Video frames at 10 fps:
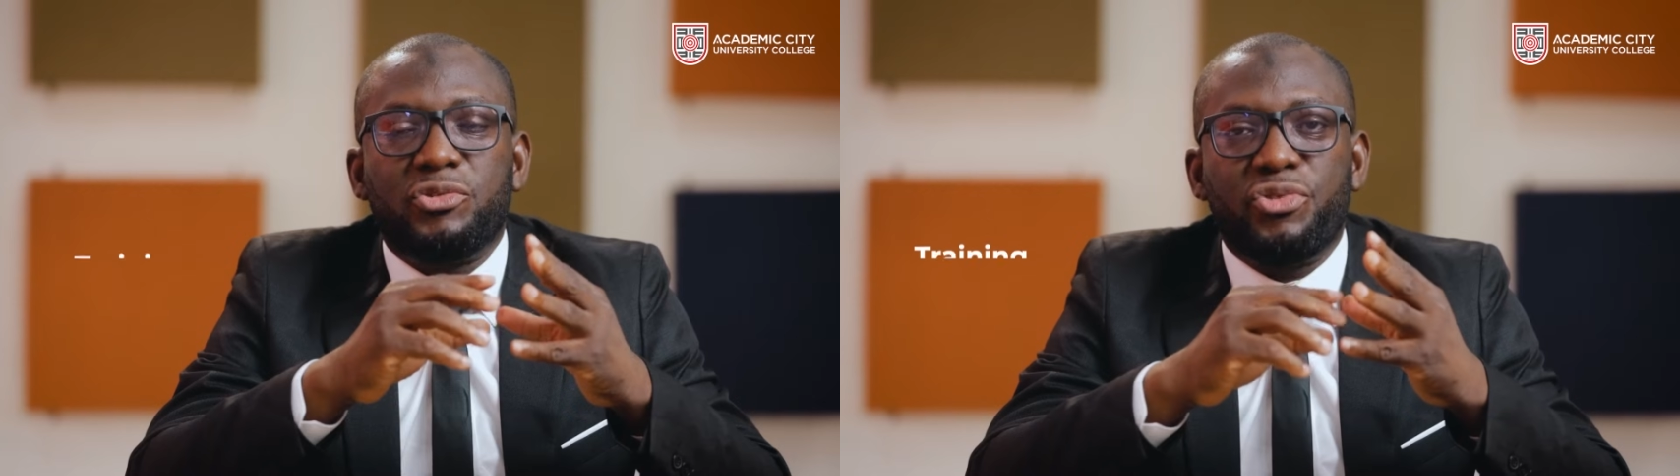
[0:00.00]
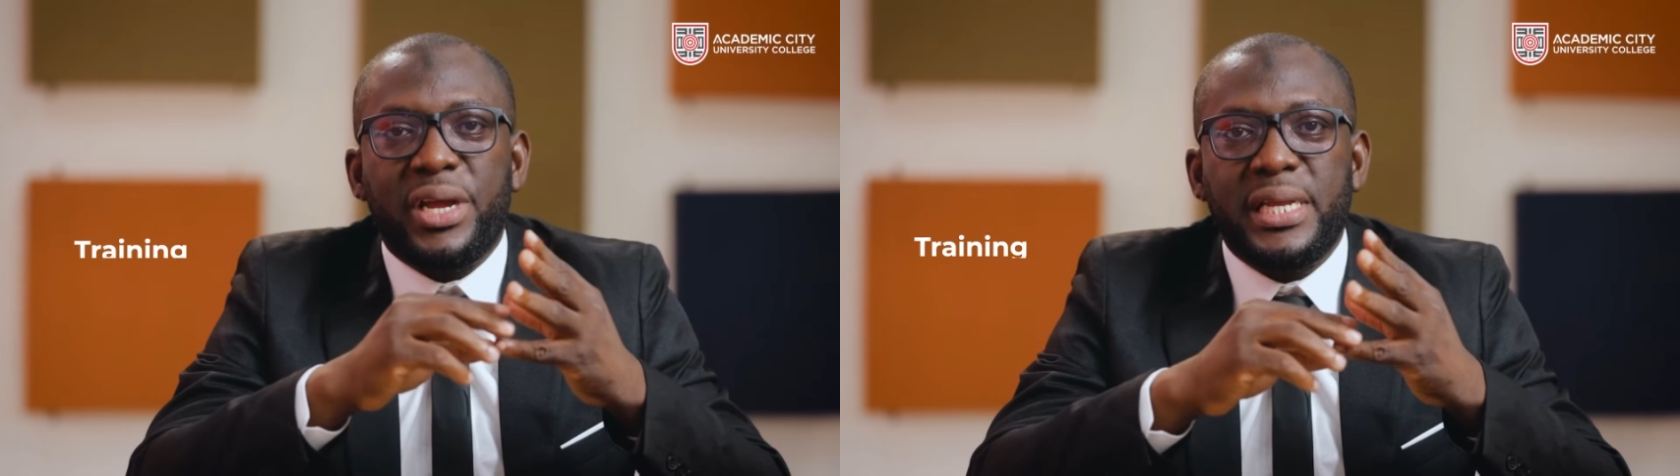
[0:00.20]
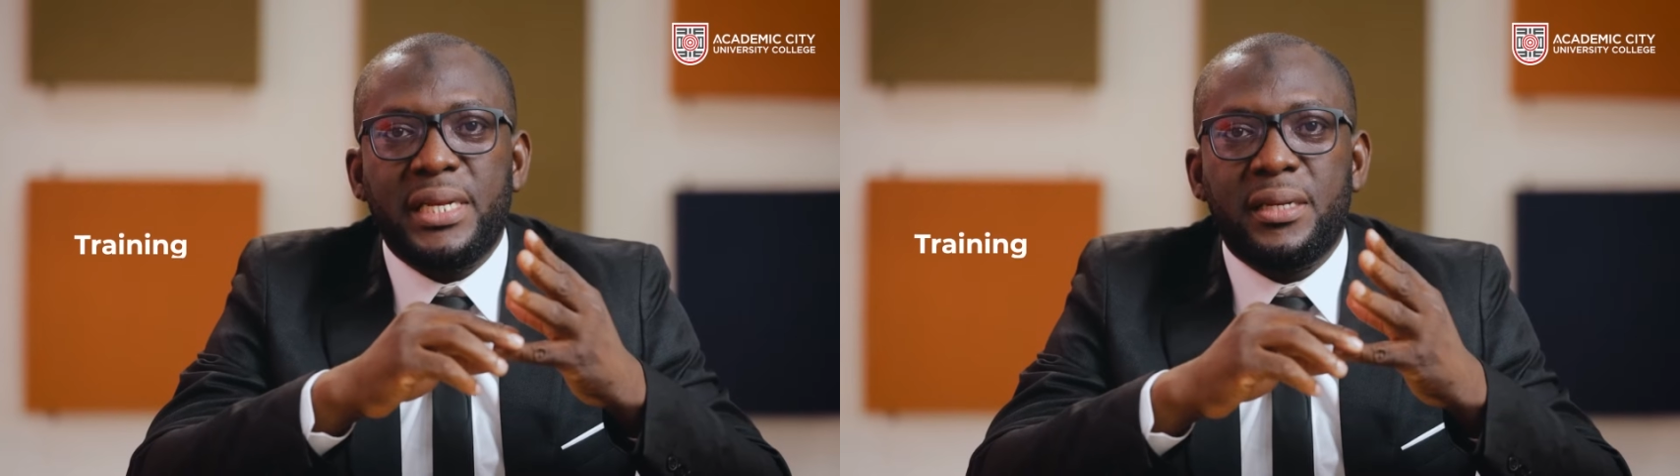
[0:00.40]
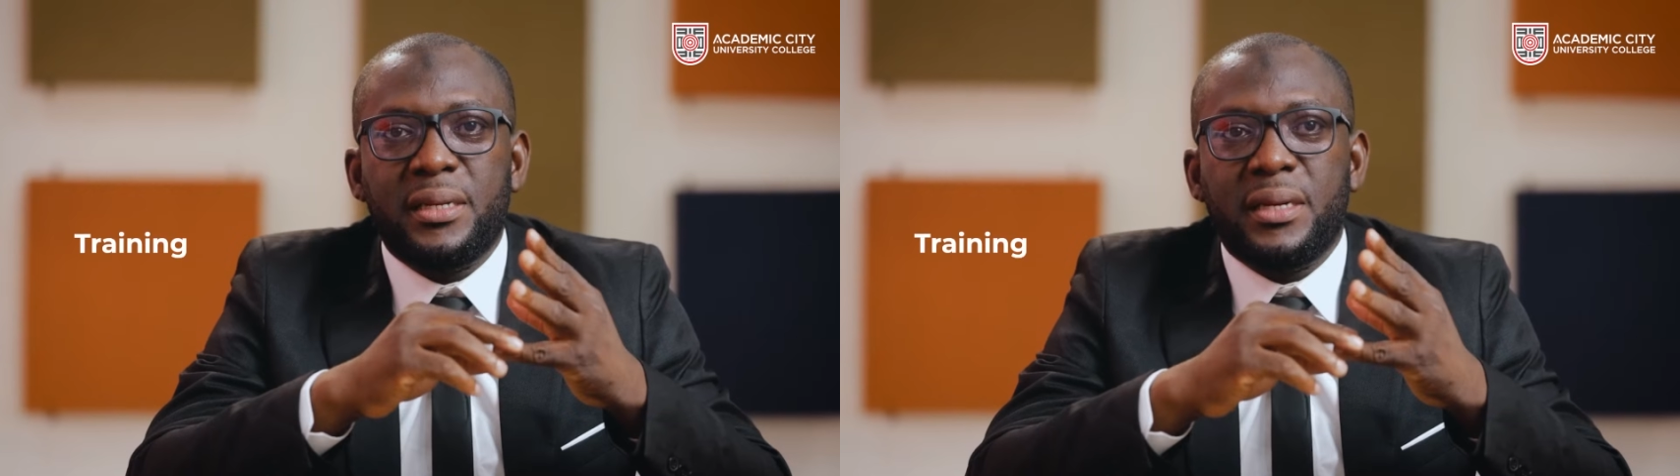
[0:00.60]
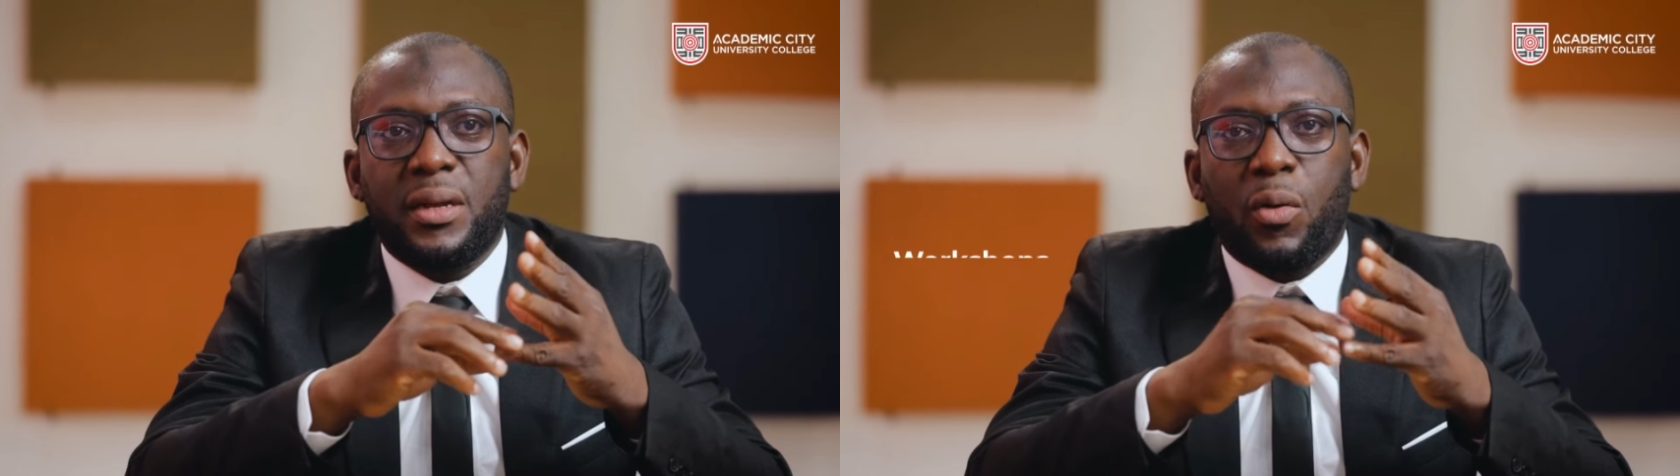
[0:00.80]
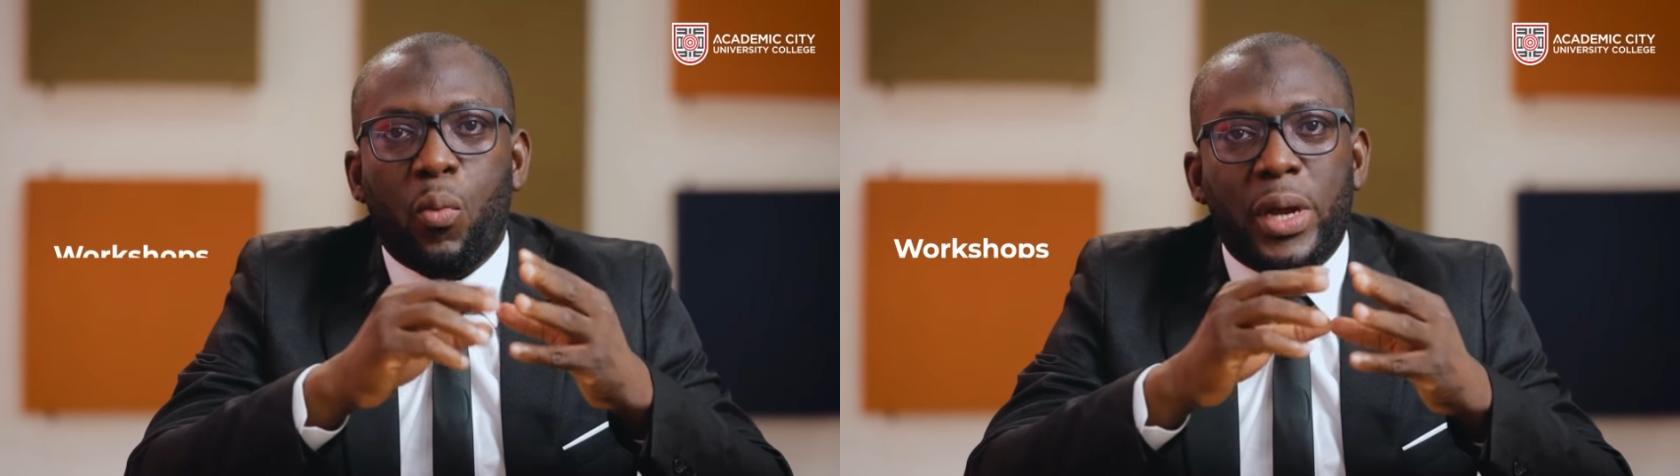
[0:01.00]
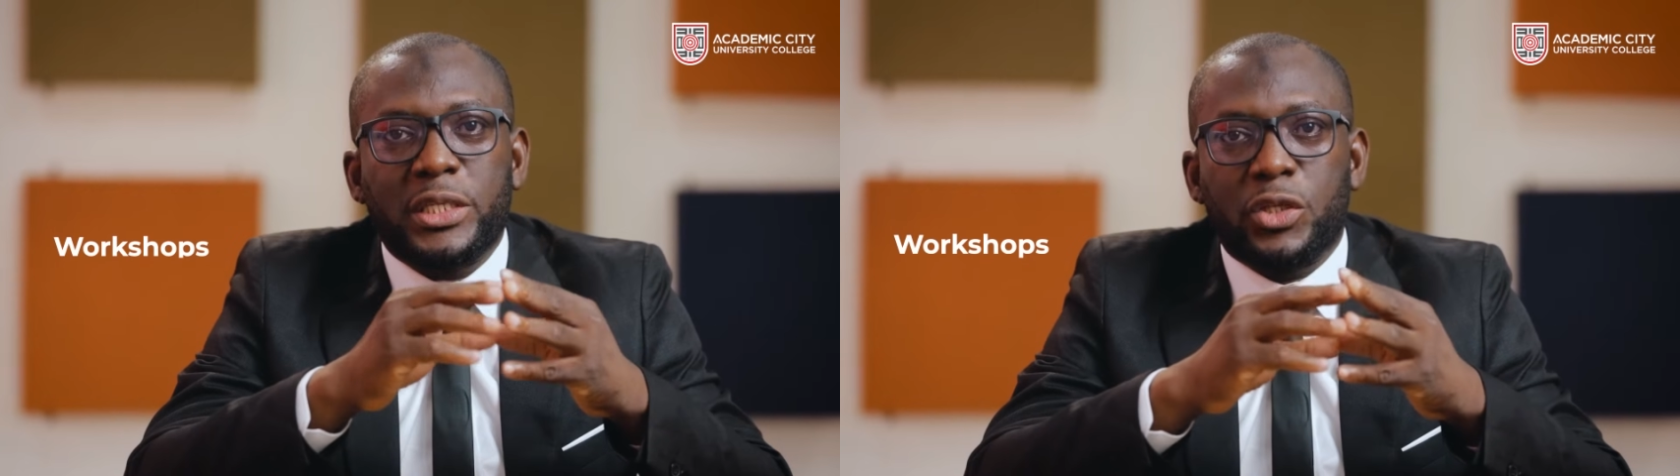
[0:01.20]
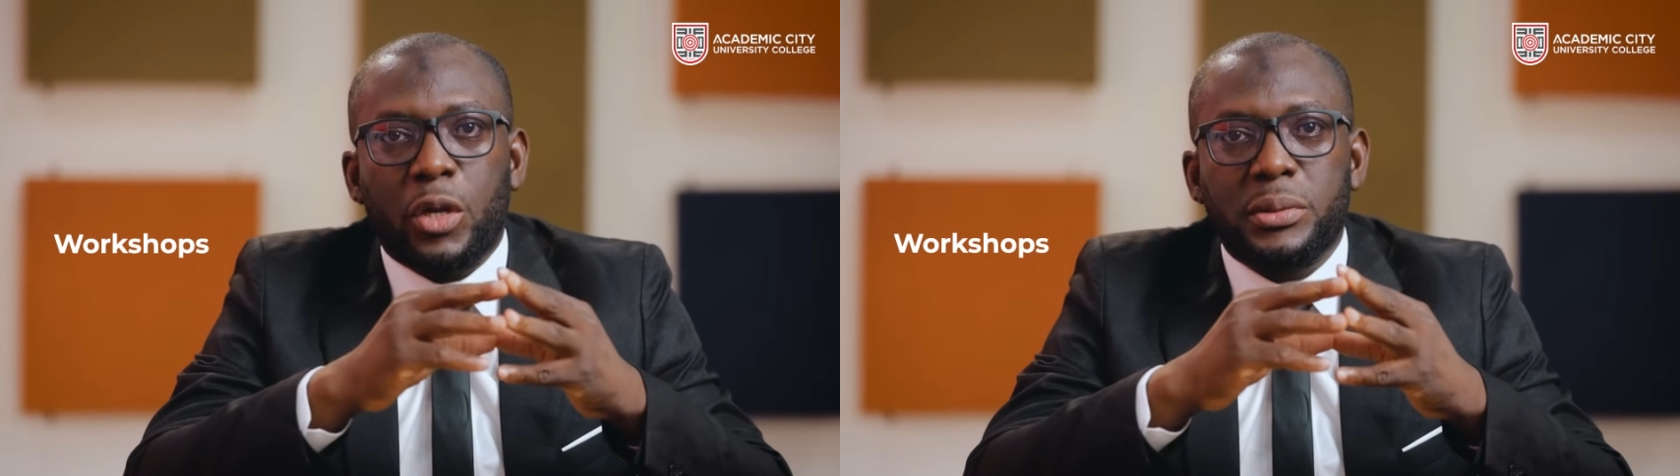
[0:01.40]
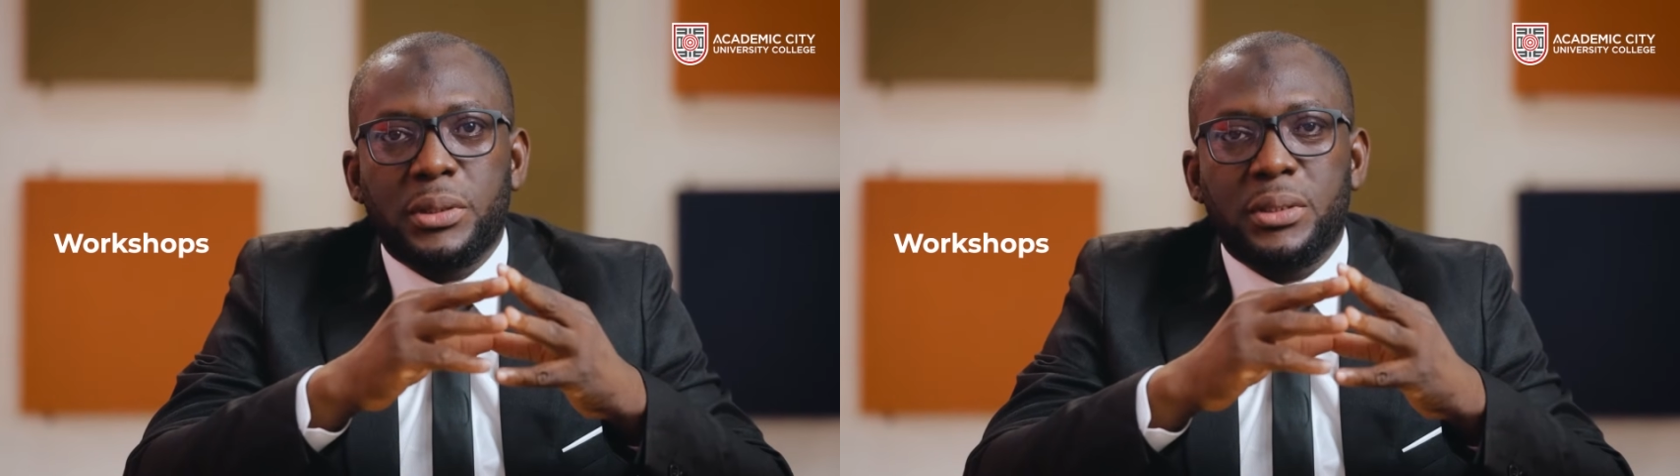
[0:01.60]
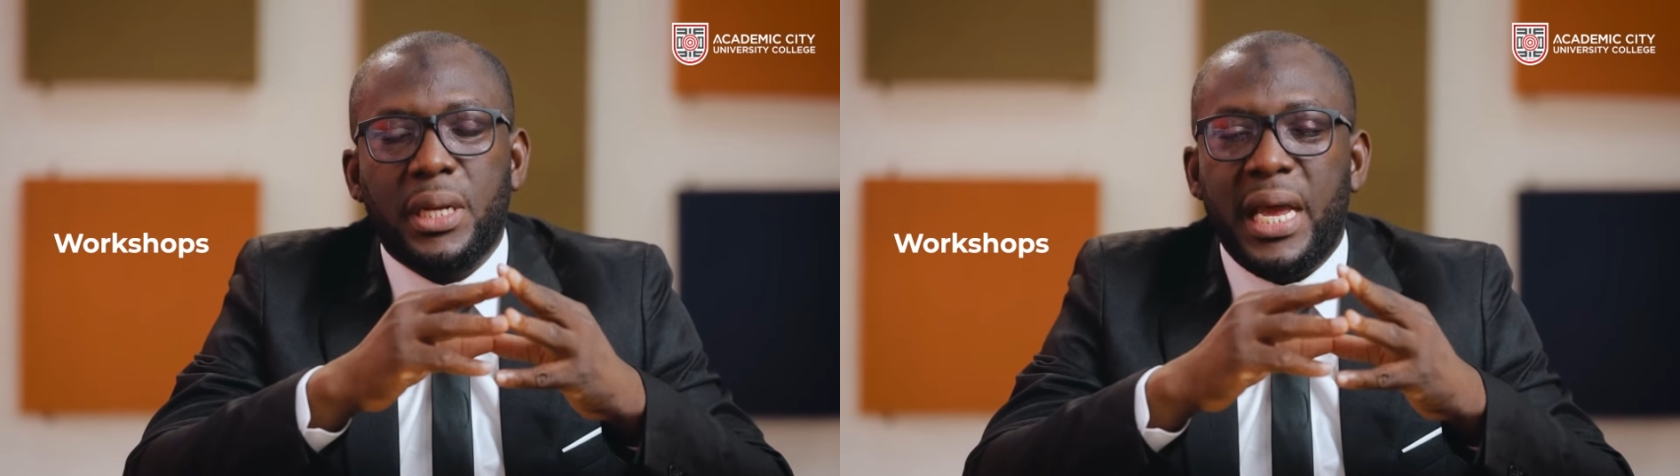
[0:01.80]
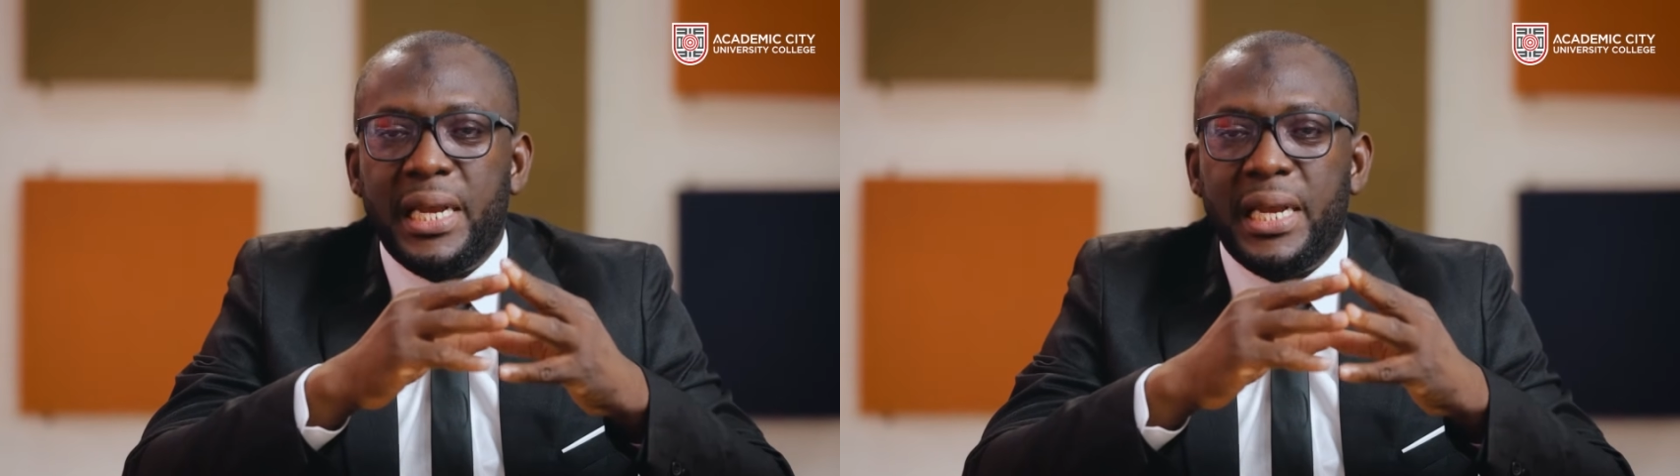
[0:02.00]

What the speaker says: training, workshops,